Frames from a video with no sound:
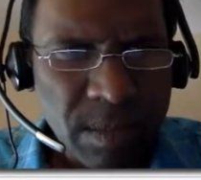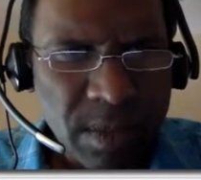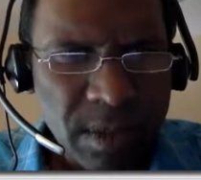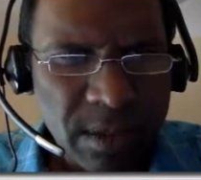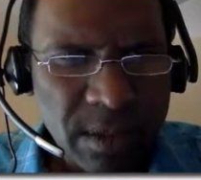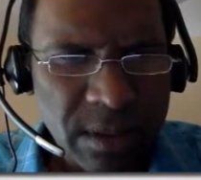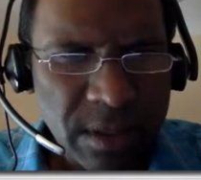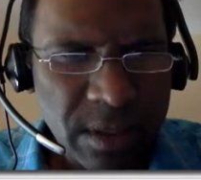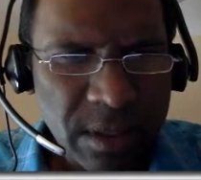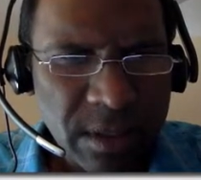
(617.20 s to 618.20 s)
let's just
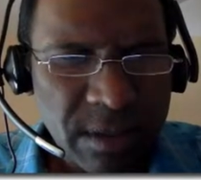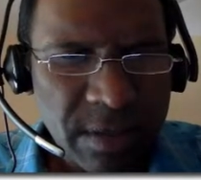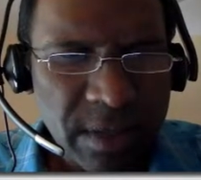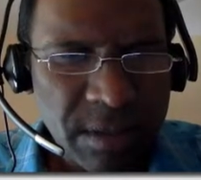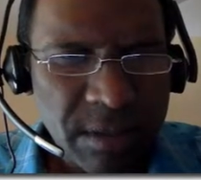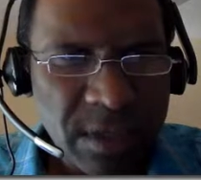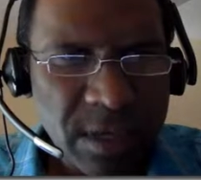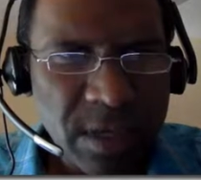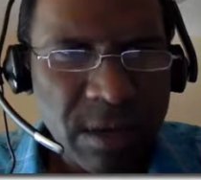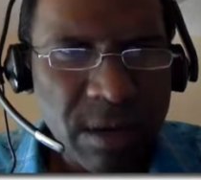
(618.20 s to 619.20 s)
get a list of items
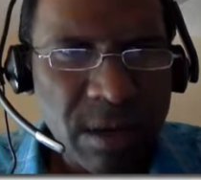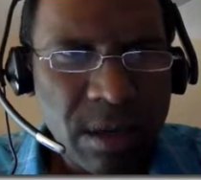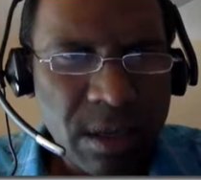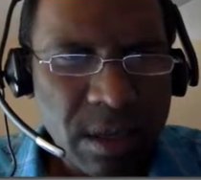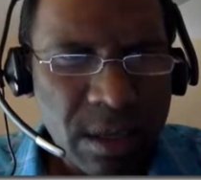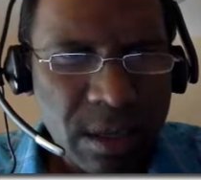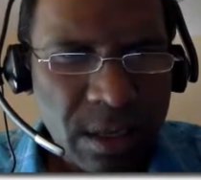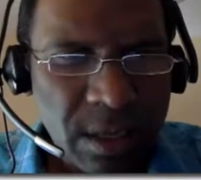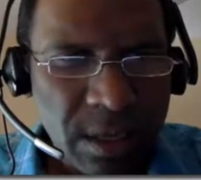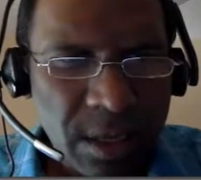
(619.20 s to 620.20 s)
there
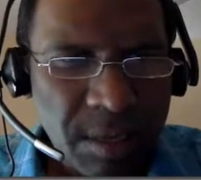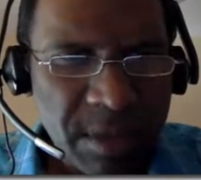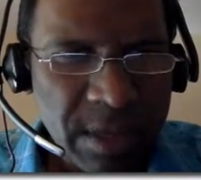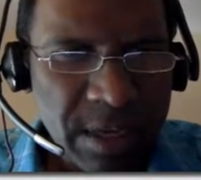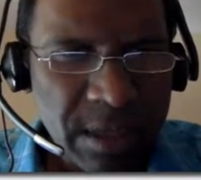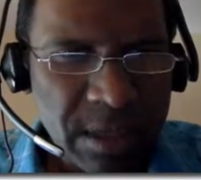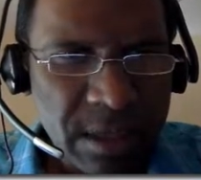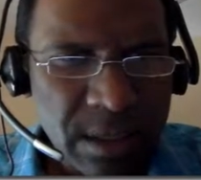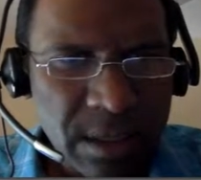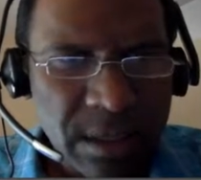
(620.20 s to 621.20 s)
and keep that
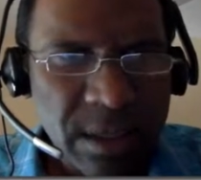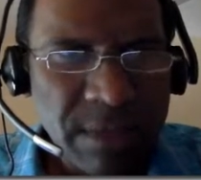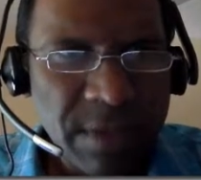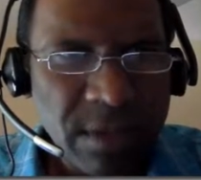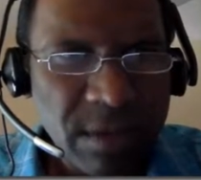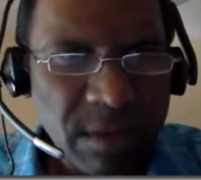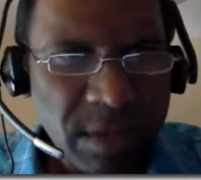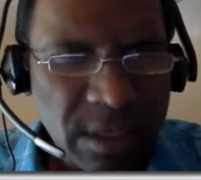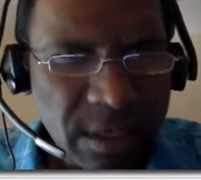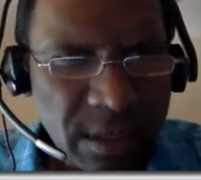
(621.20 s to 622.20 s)
and see if that's the
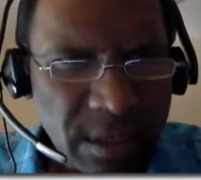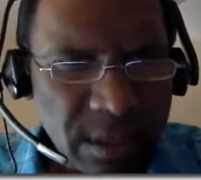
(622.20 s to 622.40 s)
right